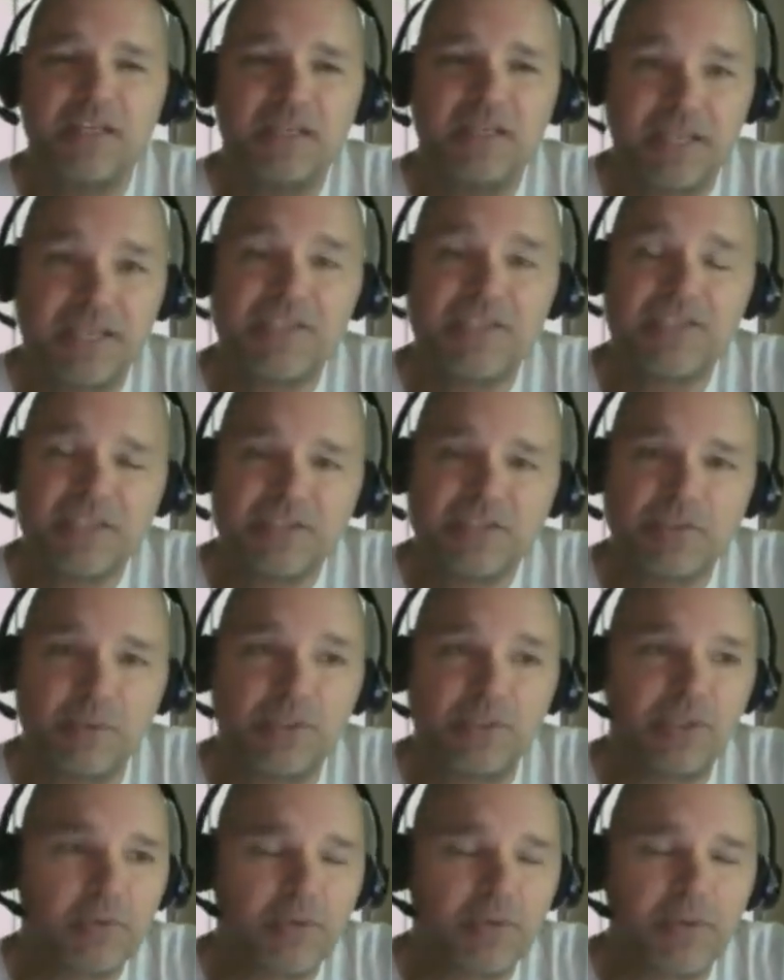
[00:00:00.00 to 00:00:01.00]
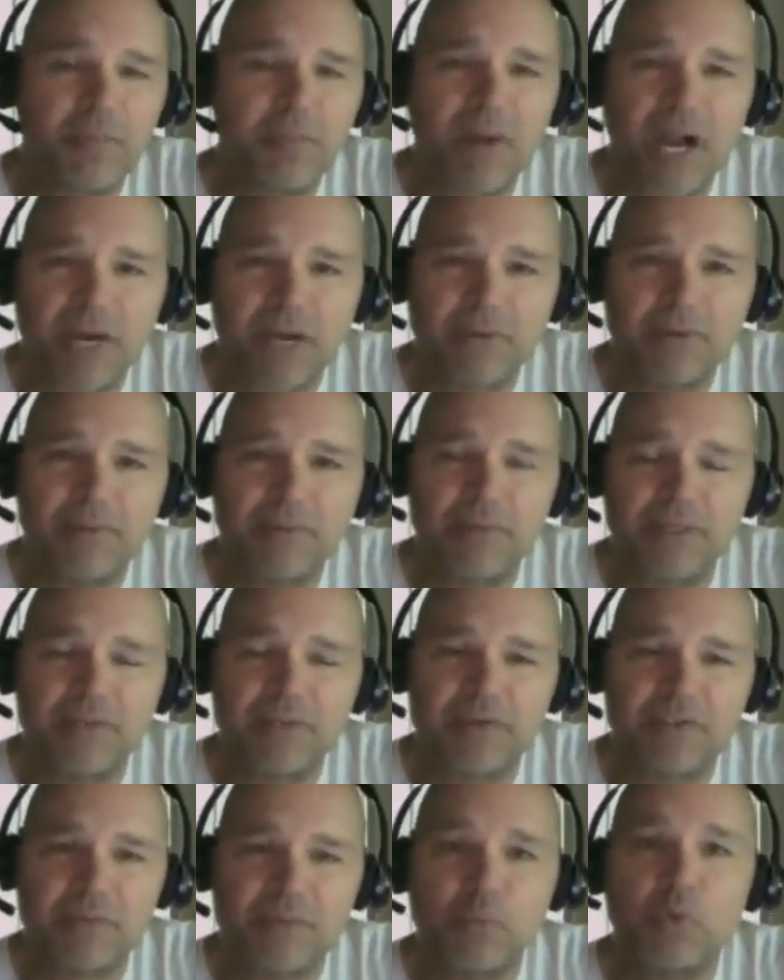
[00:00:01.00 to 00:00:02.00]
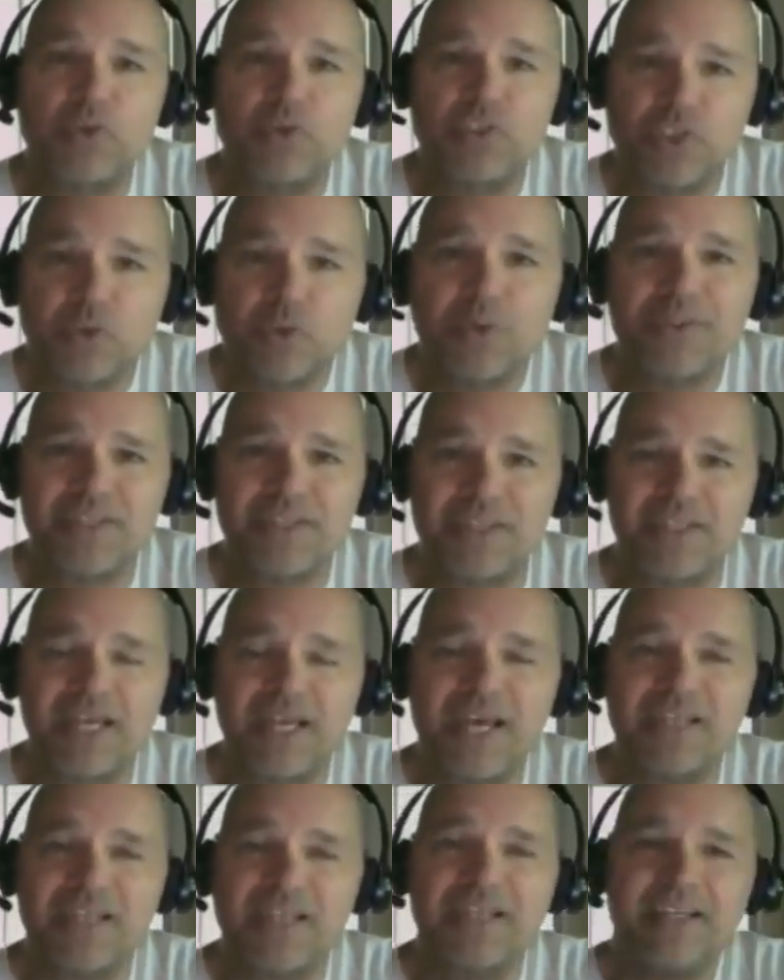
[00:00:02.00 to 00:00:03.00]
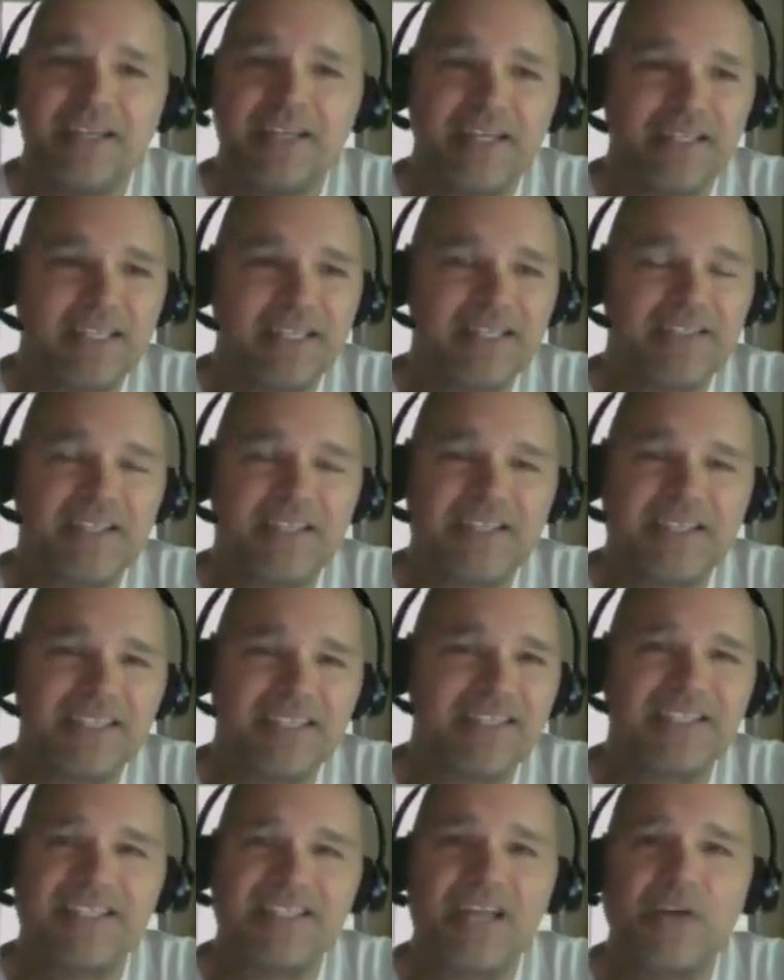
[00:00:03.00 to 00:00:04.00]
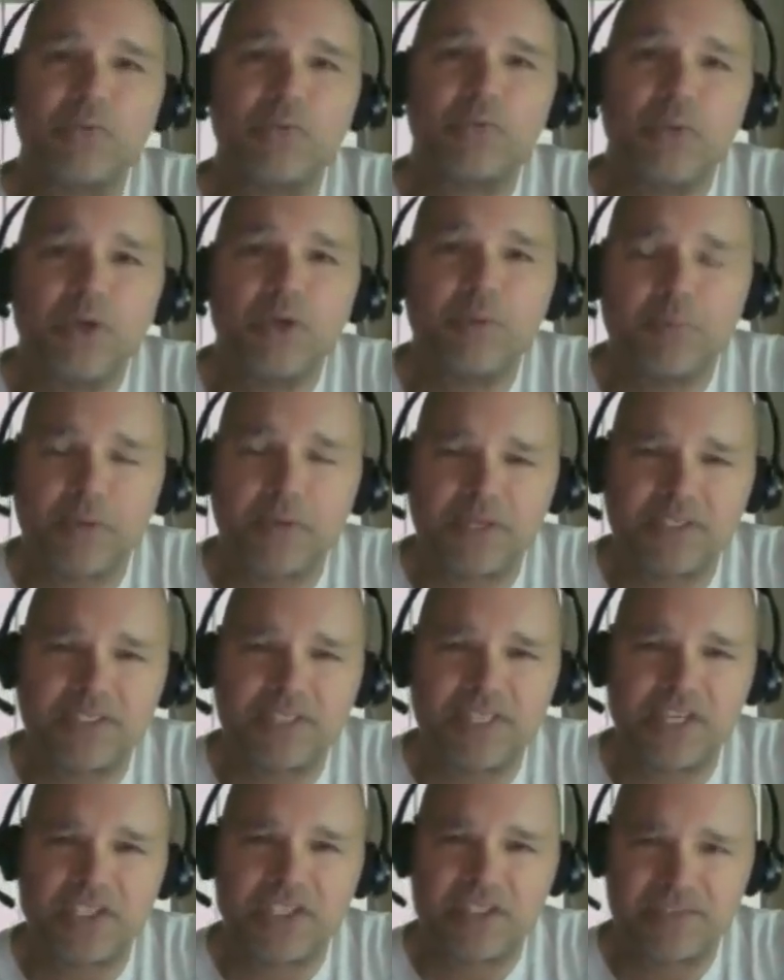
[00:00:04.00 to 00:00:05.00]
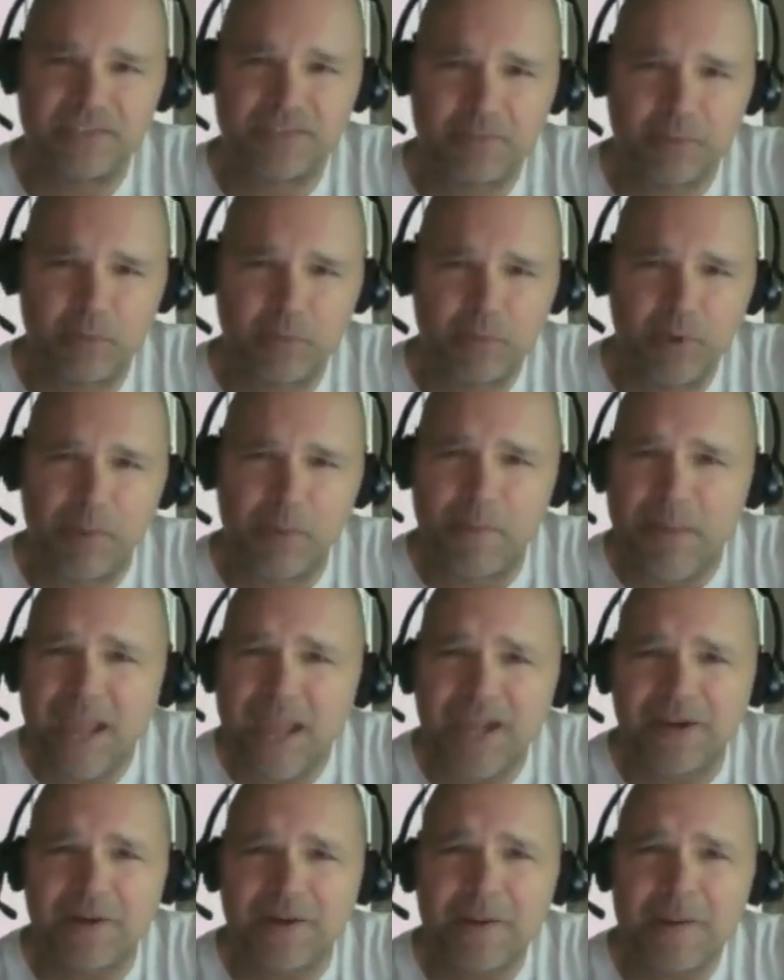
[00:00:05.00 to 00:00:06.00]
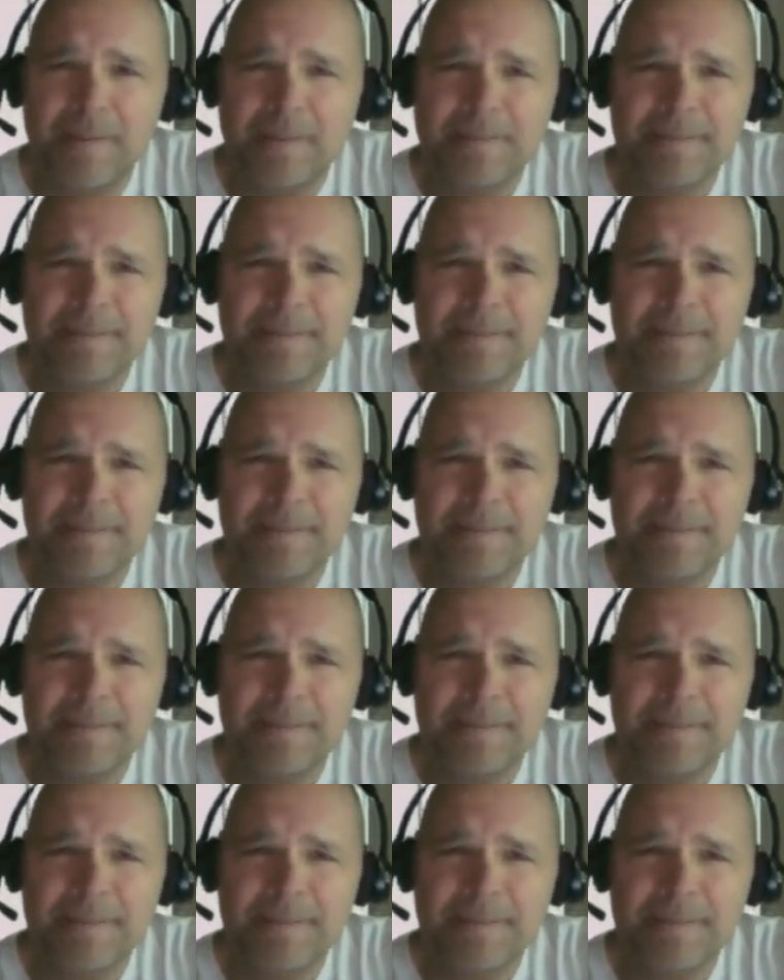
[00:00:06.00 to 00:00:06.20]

It is to a degree a mockery, but there's more to it than that. At least they see it's not a real presentation from a real mayor.